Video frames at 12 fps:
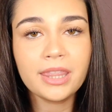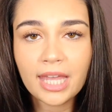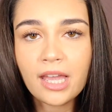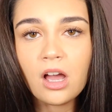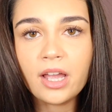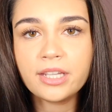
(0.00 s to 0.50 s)

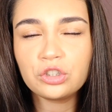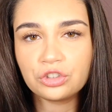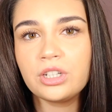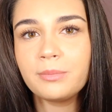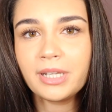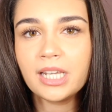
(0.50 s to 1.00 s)
they are
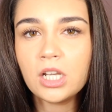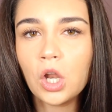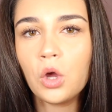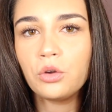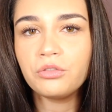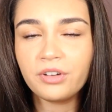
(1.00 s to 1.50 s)
extremely
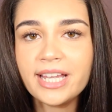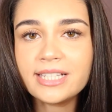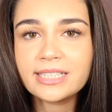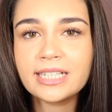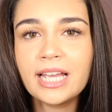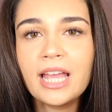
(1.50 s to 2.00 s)
low
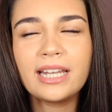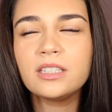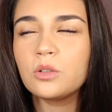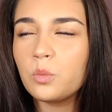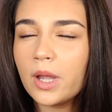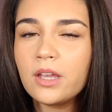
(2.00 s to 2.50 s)
risk and is
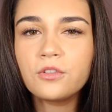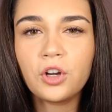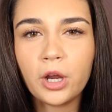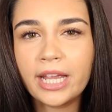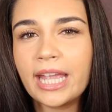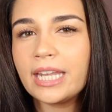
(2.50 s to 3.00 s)
a way of
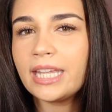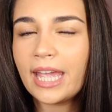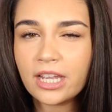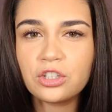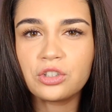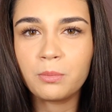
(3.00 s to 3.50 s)
growing any
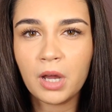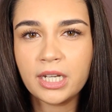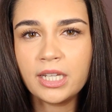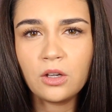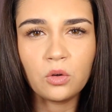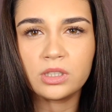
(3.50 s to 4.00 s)
extra
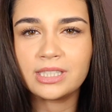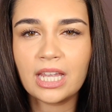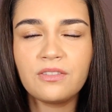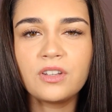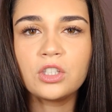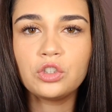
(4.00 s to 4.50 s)
money or
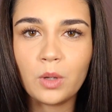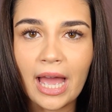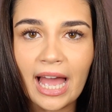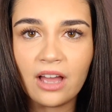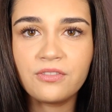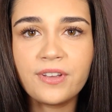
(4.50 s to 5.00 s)
savings you
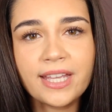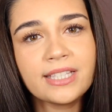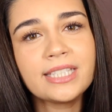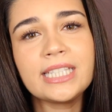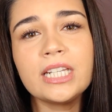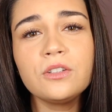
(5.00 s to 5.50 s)
have
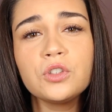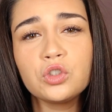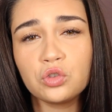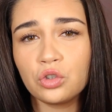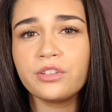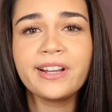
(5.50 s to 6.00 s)
instead of
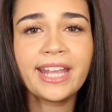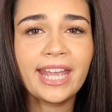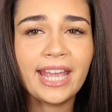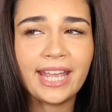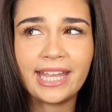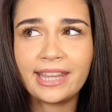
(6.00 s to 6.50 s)
storing
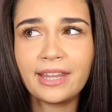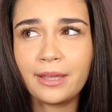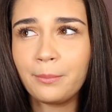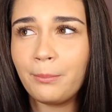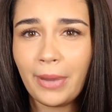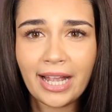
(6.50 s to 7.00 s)
it in a
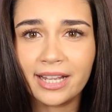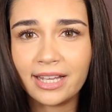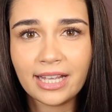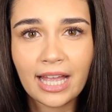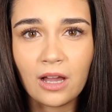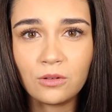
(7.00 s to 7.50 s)
bank
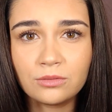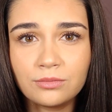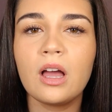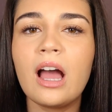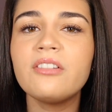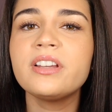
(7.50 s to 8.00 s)
account.
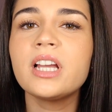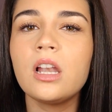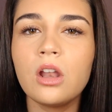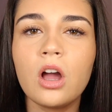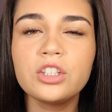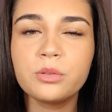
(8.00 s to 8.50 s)
Now having a
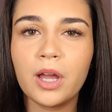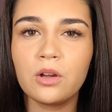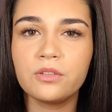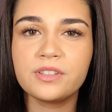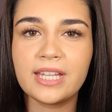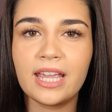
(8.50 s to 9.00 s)
large amount
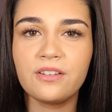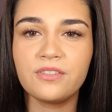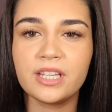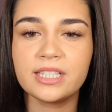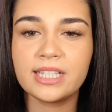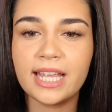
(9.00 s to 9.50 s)
of
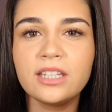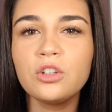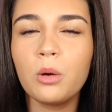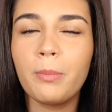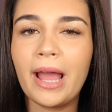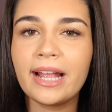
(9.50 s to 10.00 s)
savings in
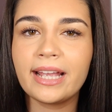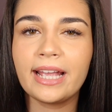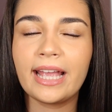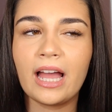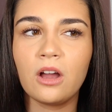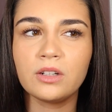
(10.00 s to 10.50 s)
your bank
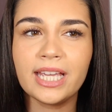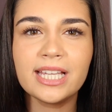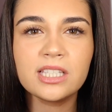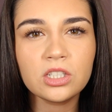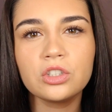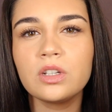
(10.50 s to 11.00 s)
account
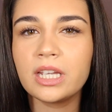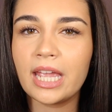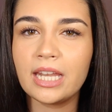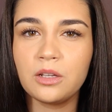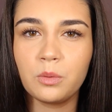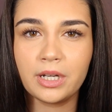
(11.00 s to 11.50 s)
isn't doing
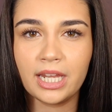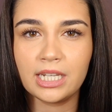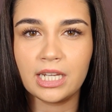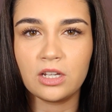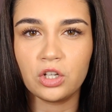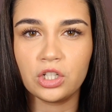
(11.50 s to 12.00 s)
anyone
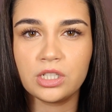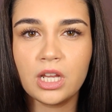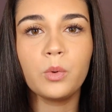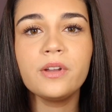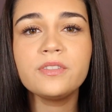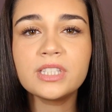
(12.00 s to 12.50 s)
any good.
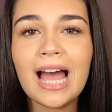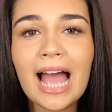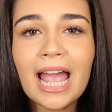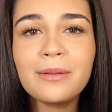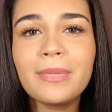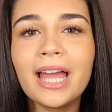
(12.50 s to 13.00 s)
With
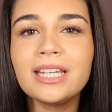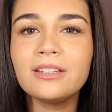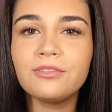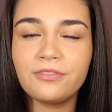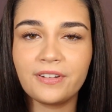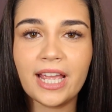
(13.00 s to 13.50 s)
time and
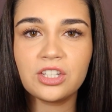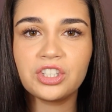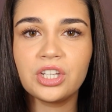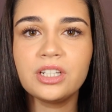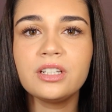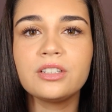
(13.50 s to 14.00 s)

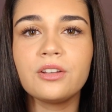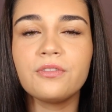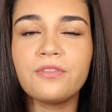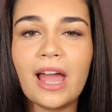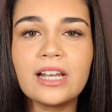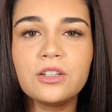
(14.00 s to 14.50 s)
inflation, the
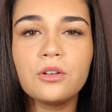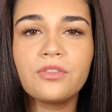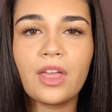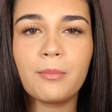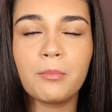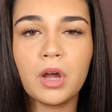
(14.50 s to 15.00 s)
value of
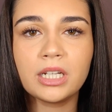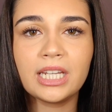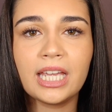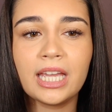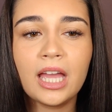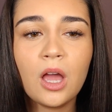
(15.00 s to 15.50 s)
that money